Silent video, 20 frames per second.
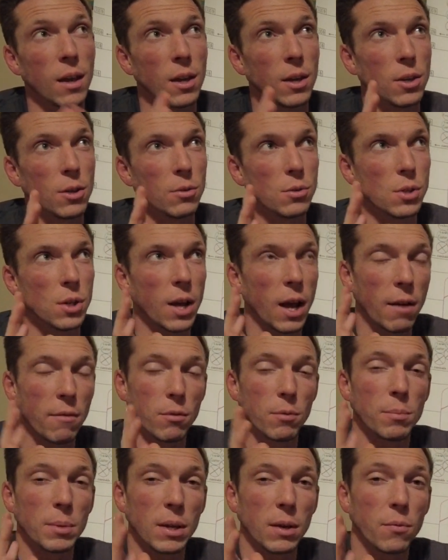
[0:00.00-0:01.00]
you should
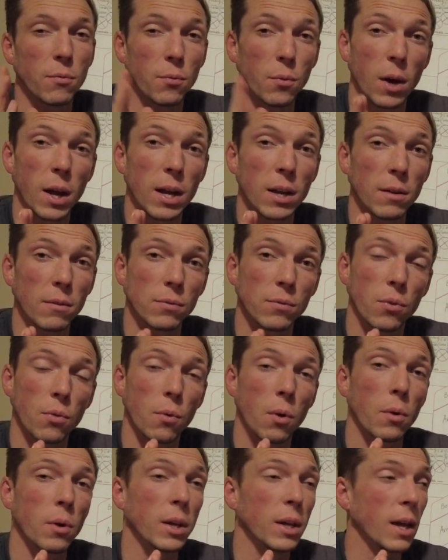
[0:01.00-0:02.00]
ever be afraid of
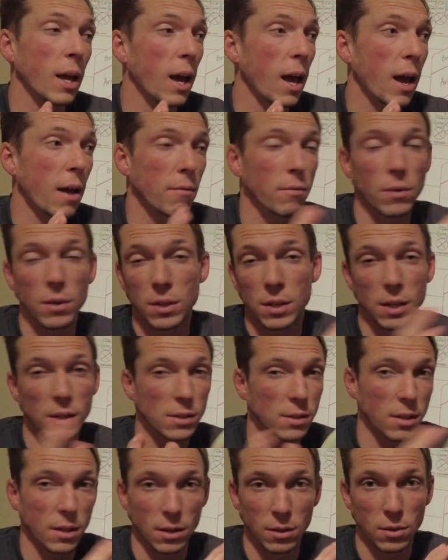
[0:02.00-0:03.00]
throwing every
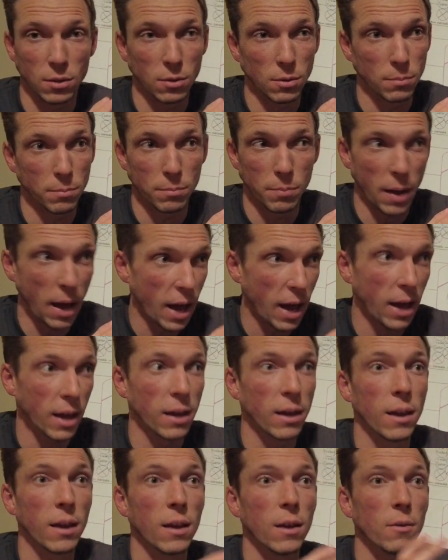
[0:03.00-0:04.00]
disc in your
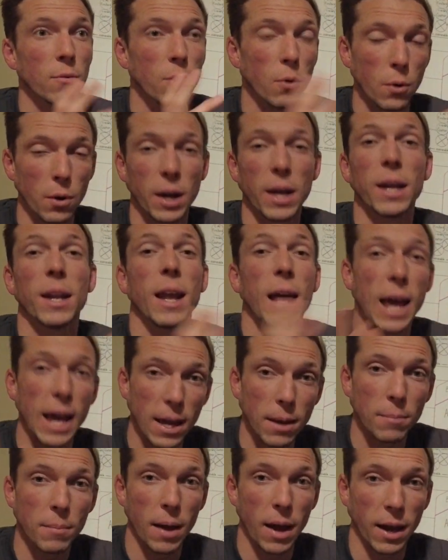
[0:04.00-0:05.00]
bag, forehand
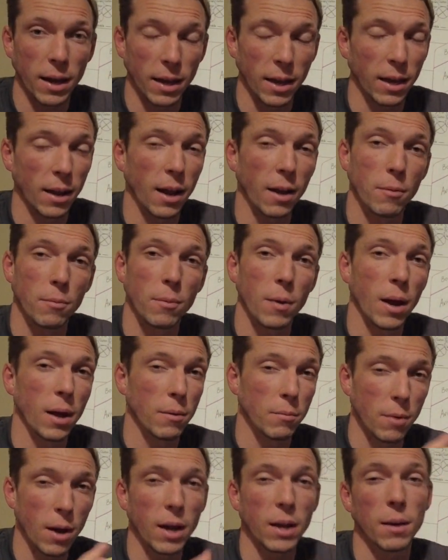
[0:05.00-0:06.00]
and backhand. I
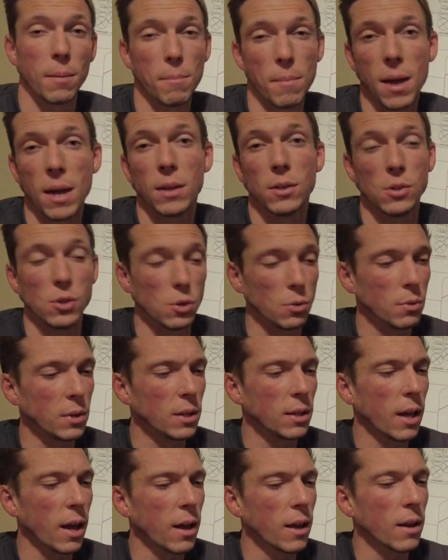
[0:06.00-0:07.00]
recommend
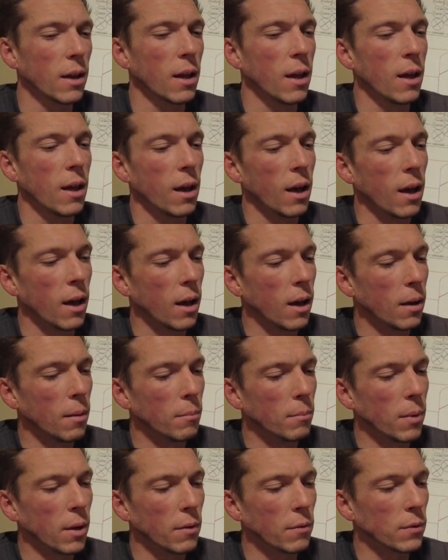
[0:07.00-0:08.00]
doing that.
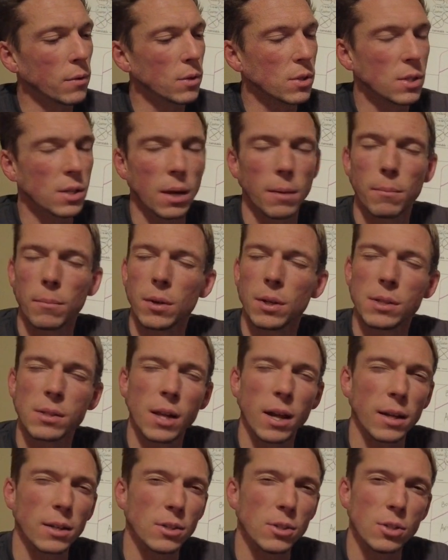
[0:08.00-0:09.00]
But for some
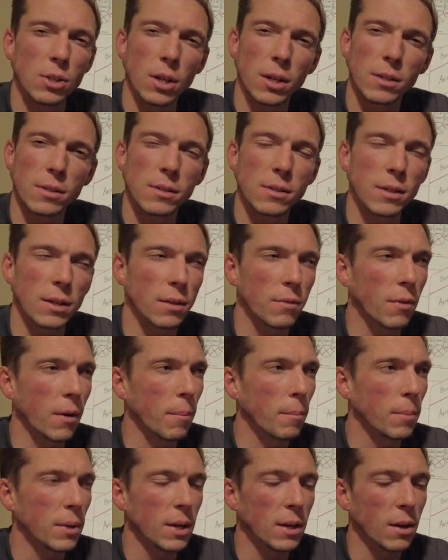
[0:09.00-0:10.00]
reason, if
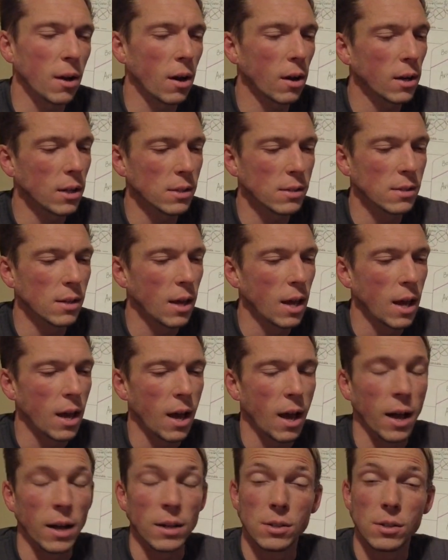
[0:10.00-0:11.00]
I'm being honest,
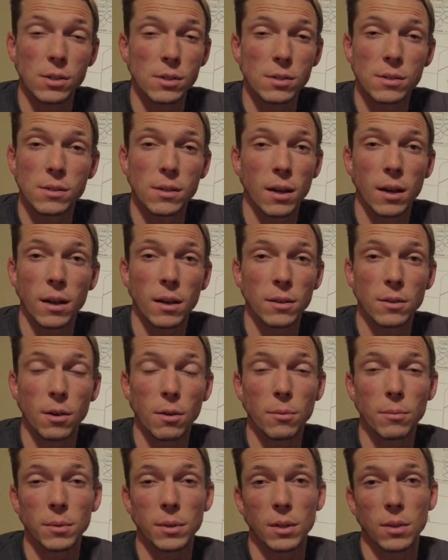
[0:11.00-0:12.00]
I just
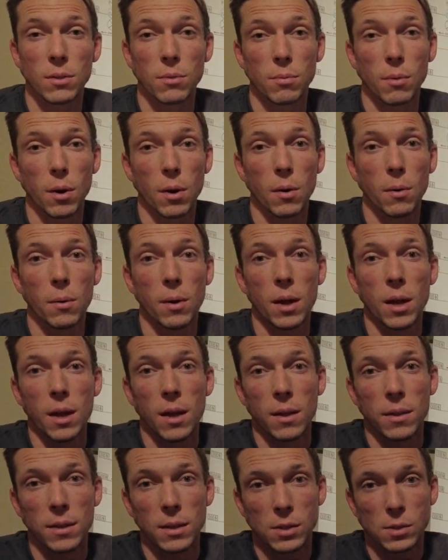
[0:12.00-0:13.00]
don't really throw
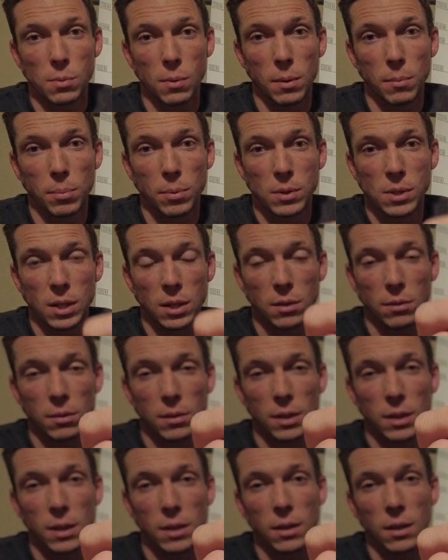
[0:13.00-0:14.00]
this one
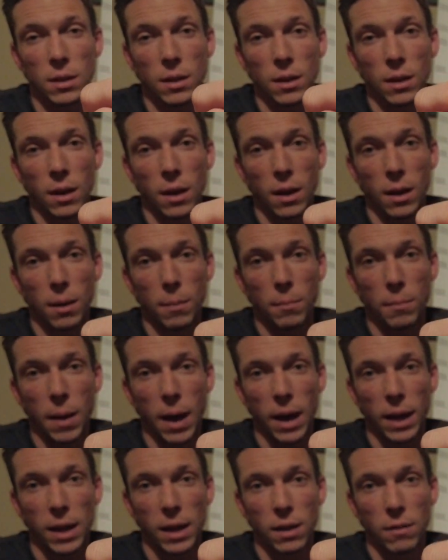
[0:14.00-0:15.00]
particularly
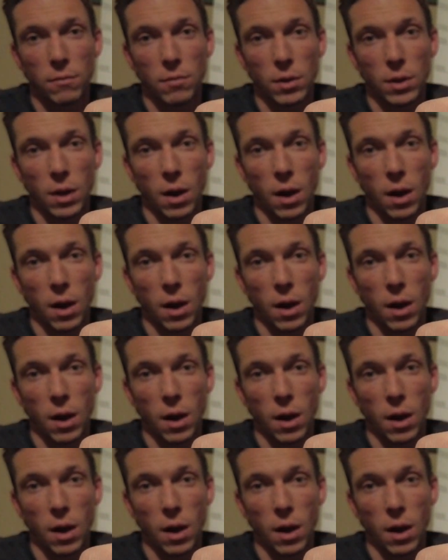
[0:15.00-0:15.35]
backhand very